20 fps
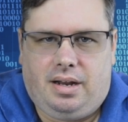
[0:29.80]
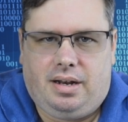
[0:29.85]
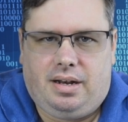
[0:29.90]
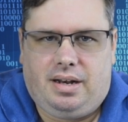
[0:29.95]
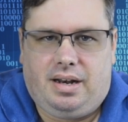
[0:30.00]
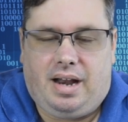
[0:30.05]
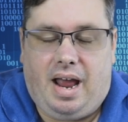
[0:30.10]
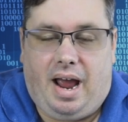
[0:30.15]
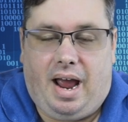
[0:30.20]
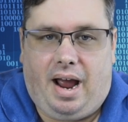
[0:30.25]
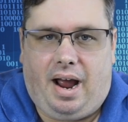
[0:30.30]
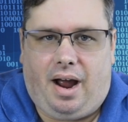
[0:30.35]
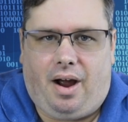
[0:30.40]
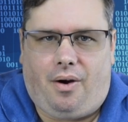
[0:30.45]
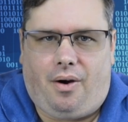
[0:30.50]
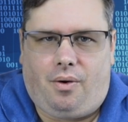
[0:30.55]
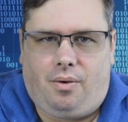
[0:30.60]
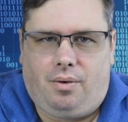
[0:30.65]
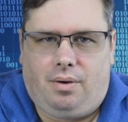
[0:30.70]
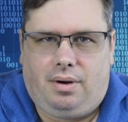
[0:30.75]

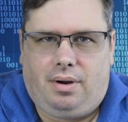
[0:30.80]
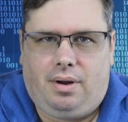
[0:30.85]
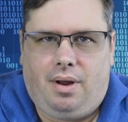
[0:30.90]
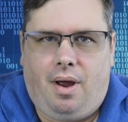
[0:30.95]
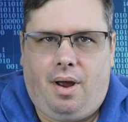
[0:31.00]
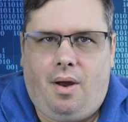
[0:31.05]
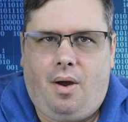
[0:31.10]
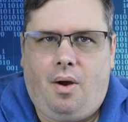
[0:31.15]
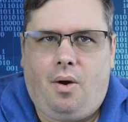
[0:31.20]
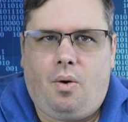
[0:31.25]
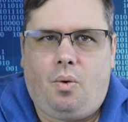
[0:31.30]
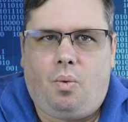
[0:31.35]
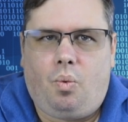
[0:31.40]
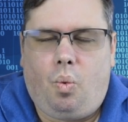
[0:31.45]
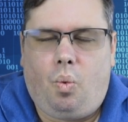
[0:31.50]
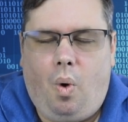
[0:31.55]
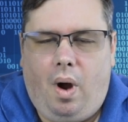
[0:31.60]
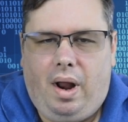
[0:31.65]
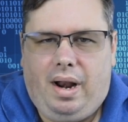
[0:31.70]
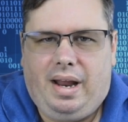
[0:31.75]
Now,
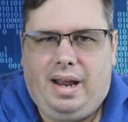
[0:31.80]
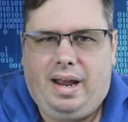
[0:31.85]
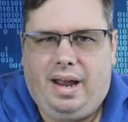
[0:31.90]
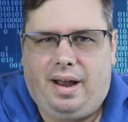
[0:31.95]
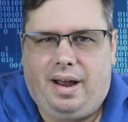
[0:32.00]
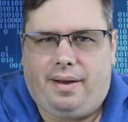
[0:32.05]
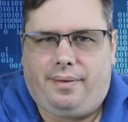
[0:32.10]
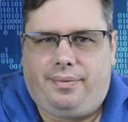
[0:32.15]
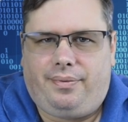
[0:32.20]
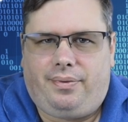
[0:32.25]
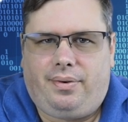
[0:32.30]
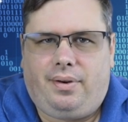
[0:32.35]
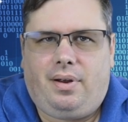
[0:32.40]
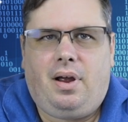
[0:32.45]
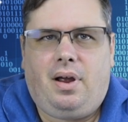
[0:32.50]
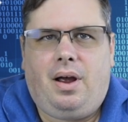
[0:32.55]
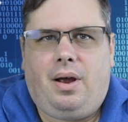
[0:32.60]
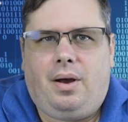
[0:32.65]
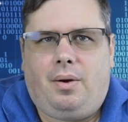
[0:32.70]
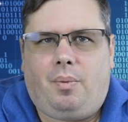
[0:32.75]
what if,
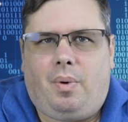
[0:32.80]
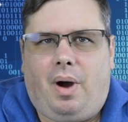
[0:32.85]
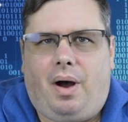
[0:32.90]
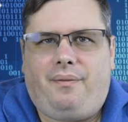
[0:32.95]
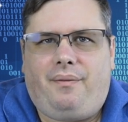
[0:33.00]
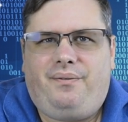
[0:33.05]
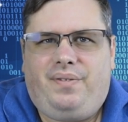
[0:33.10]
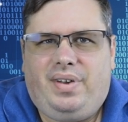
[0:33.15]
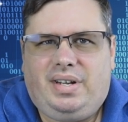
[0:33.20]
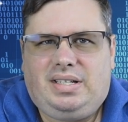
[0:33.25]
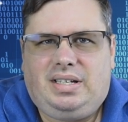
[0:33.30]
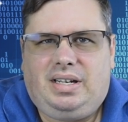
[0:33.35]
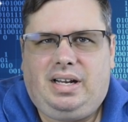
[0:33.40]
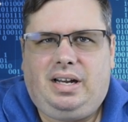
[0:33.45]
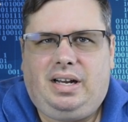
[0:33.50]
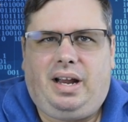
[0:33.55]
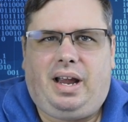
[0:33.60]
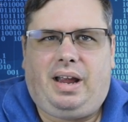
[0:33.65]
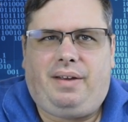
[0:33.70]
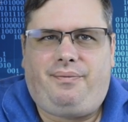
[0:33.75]
while
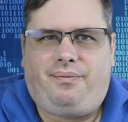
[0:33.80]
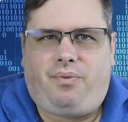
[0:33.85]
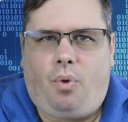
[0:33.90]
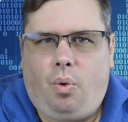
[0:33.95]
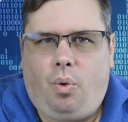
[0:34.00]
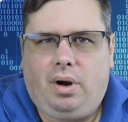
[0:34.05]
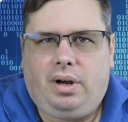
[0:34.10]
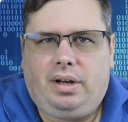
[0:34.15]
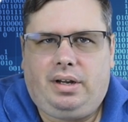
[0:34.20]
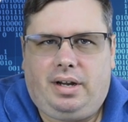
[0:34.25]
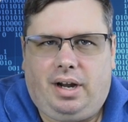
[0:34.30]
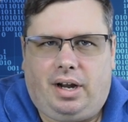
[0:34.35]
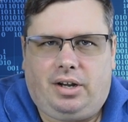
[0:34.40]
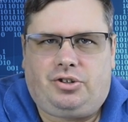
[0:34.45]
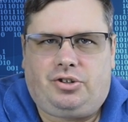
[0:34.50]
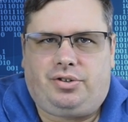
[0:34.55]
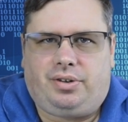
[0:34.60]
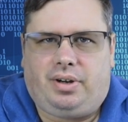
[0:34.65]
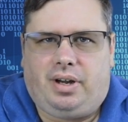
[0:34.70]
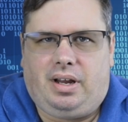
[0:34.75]
visiting a foreign
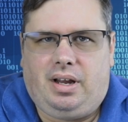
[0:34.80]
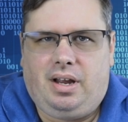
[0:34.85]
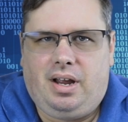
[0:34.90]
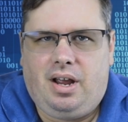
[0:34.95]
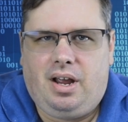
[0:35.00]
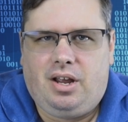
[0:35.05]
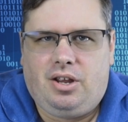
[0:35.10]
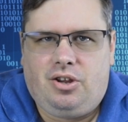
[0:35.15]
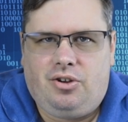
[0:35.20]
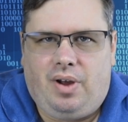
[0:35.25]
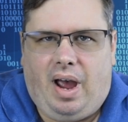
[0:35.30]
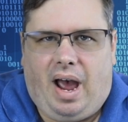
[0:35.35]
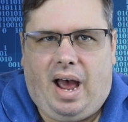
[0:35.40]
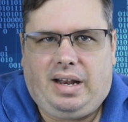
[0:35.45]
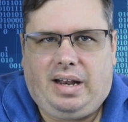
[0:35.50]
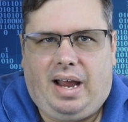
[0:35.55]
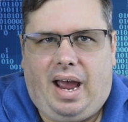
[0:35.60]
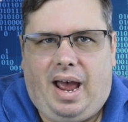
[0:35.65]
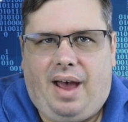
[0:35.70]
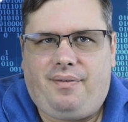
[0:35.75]
country, you had
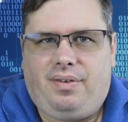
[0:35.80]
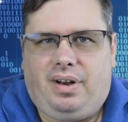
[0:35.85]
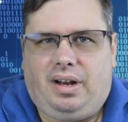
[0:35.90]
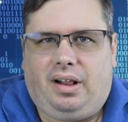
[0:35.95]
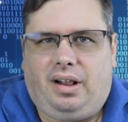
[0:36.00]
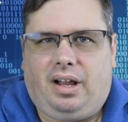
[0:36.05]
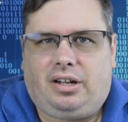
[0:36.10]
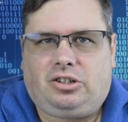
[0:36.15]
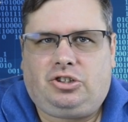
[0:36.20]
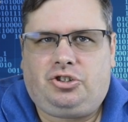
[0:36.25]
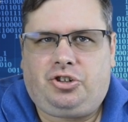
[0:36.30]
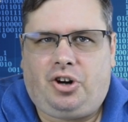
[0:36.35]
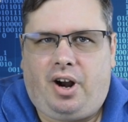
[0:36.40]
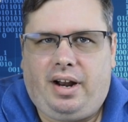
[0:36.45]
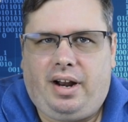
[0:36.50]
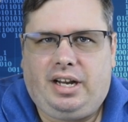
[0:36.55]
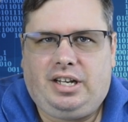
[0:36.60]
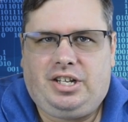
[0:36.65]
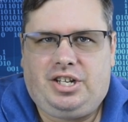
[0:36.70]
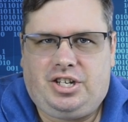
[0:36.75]
to have an
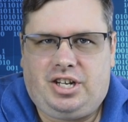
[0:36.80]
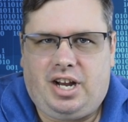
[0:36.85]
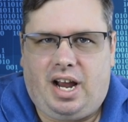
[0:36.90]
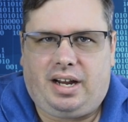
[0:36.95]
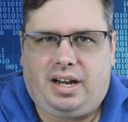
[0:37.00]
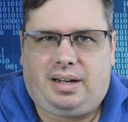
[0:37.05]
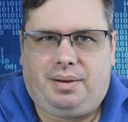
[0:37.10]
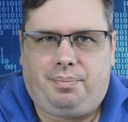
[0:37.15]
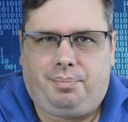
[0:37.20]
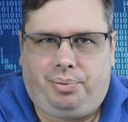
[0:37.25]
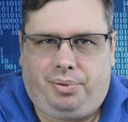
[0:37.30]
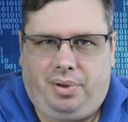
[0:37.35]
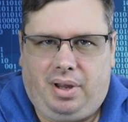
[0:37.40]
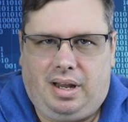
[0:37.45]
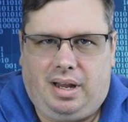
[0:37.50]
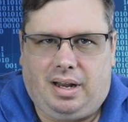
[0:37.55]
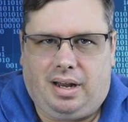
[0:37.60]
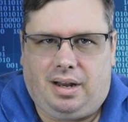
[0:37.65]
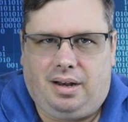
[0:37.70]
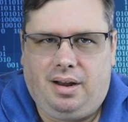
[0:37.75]
electronic check
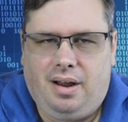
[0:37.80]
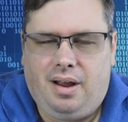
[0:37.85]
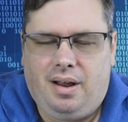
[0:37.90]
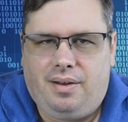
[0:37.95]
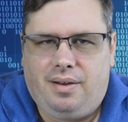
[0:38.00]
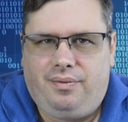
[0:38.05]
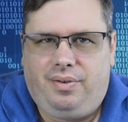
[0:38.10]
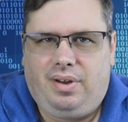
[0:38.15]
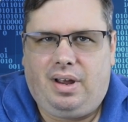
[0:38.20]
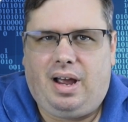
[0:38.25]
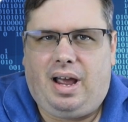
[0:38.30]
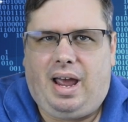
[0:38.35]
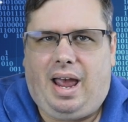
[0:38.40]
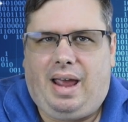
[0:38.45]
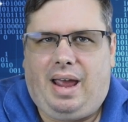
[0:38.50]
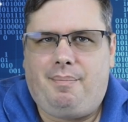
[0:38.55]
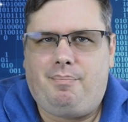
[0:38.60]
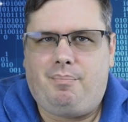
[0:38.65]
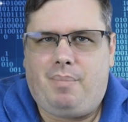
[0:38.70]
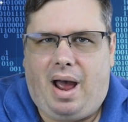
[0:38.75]
completed via
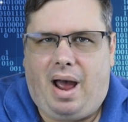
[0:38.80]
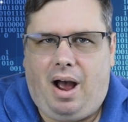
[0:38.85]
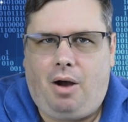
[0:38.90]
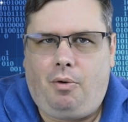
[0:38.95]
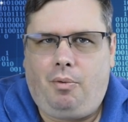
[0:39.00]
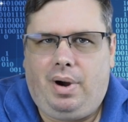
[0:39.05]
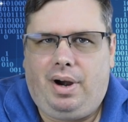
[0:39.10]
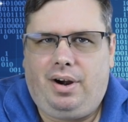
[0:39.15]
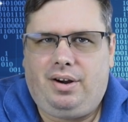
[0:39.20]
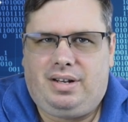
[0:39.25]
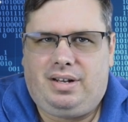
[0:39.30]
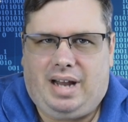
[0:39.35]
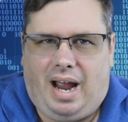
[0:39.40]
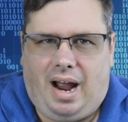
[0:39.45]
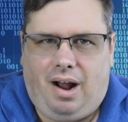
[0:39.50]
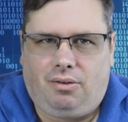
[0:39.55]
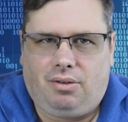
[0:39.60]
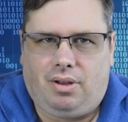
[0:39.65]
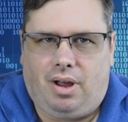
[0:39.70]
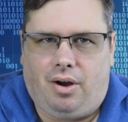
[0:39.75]
a malware
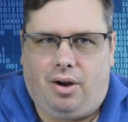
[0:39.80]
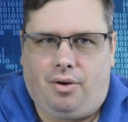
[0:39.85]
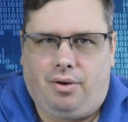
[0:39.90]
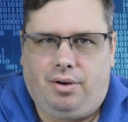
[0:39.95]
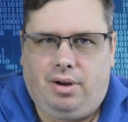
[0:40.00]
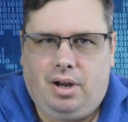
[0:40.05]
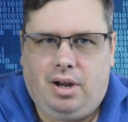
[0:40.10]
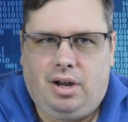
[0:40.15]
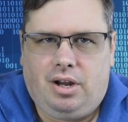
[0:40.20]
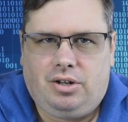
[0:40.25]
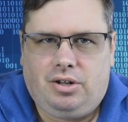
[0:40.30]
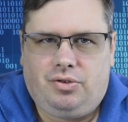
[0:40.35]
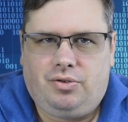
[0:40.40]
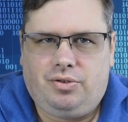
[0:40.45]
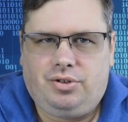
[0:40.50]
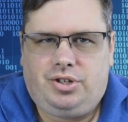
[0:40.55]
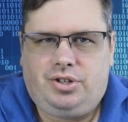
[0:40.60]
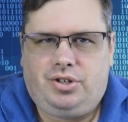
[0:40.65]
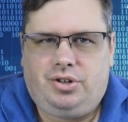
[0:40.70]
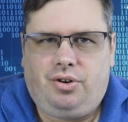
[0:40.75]
download to
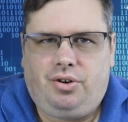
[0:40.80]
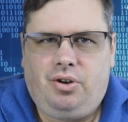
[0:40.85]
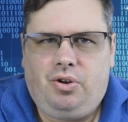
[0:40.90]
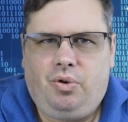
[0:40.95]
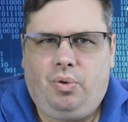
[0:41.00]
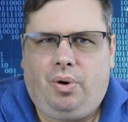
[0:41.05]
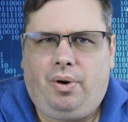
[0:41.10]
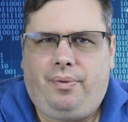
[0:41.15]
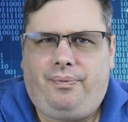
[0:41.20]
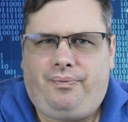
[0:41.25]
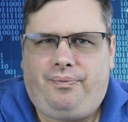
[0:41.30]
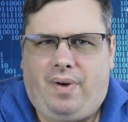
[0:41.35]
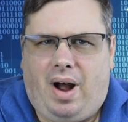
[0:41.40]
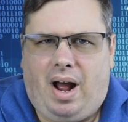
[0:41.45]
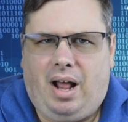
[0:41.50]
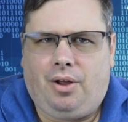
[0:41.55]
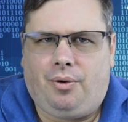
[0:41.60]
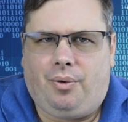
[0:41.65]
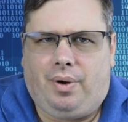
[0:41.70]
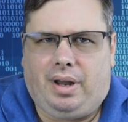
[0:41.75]
ensure you are
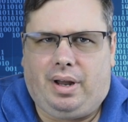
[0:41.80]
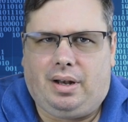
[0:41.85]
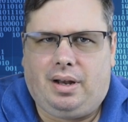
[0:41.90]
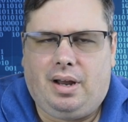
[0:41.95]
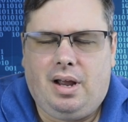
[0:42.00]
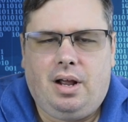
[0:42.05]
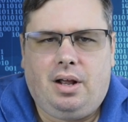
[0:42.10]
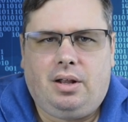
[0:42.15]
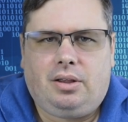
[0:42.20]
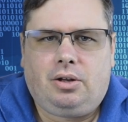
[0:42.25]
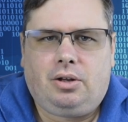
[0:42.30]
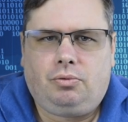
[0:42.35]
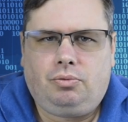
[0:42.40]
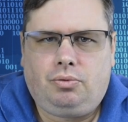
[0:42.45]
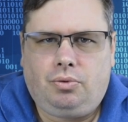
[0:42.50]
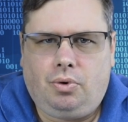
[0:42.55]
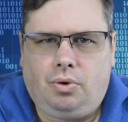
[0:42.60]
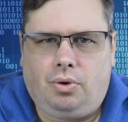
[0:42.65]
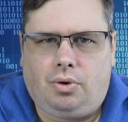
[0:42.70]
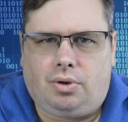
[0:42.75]
following the
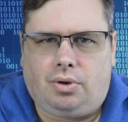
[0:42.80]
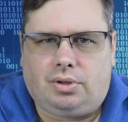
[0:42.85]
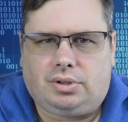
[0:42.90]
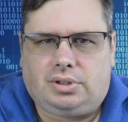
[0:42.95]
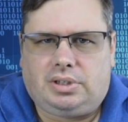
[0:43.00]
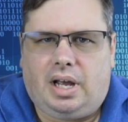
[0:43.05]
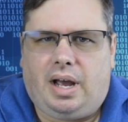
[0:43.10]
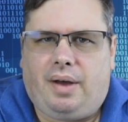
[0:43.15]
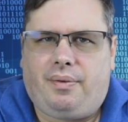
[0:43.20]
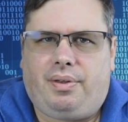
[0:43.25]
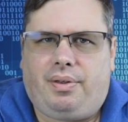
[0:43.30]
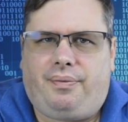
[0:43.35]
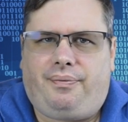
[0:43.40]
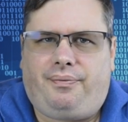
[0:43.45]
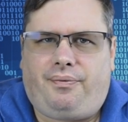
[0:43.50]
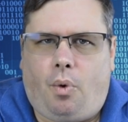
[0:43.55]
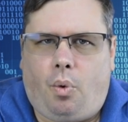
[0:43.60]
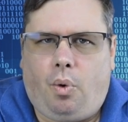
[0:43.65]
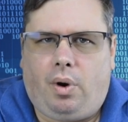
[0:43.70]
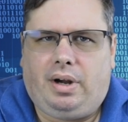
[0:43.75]
rules of the
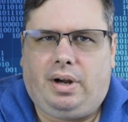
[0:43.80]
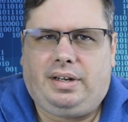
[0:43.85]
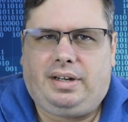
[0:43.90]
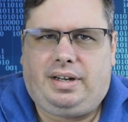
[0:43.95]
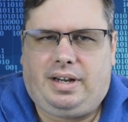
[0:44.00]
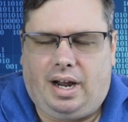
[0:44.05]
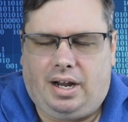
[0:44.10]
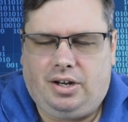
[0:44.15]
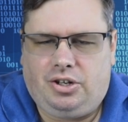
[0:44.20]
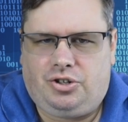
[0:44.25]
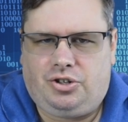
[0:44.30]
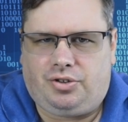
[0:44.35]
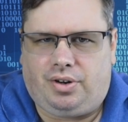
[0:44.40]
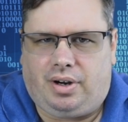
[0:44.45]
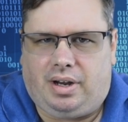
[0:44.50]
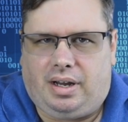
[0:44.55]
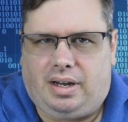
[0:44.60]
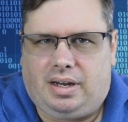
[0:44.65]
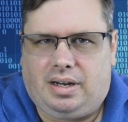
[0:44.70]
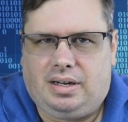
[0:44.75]
foreign
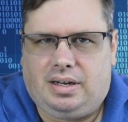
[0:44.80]
country?